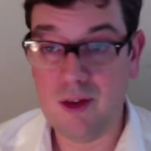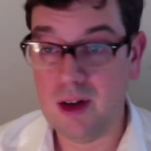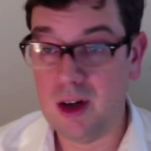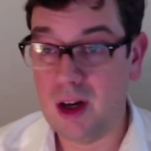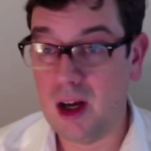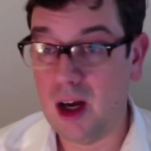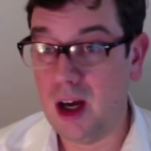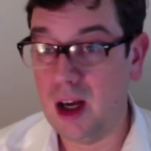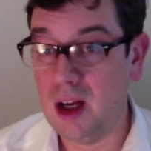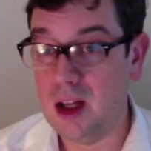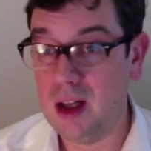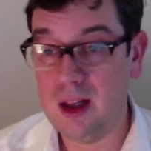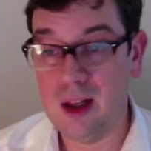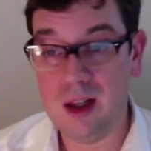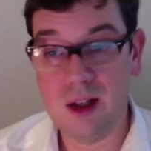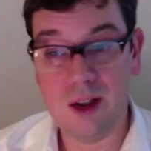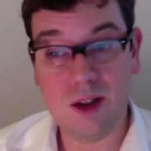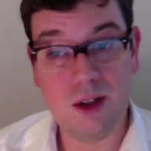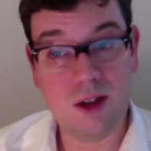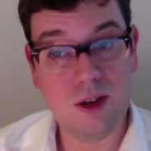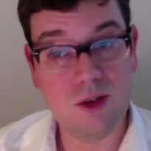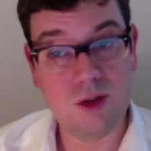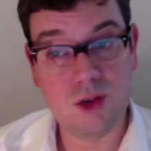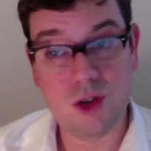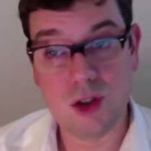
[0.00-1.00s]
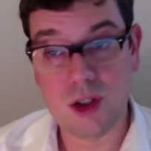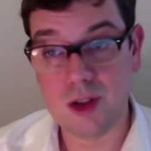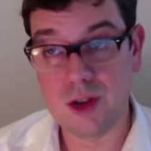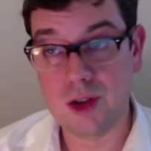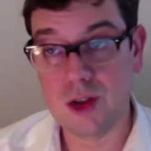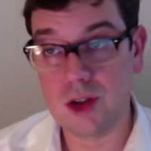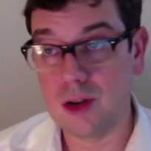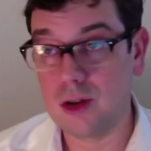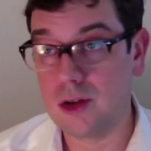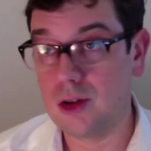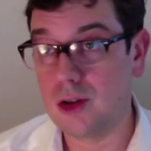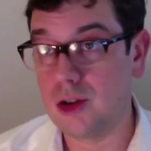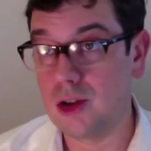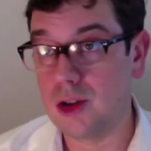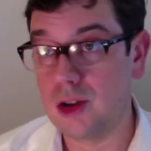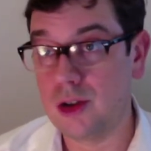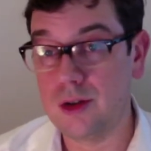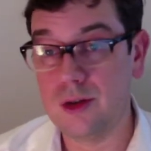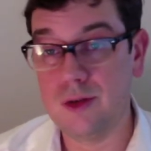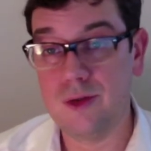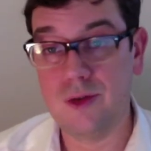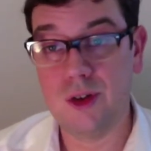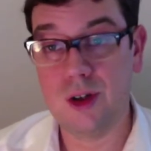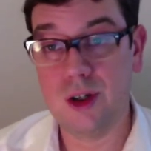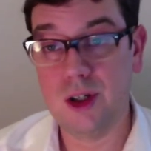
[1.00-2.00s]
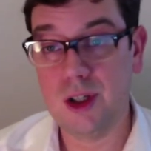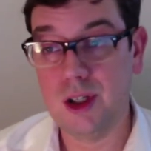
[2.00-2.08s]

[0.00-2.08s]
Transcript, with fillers: an idol you just should shoot for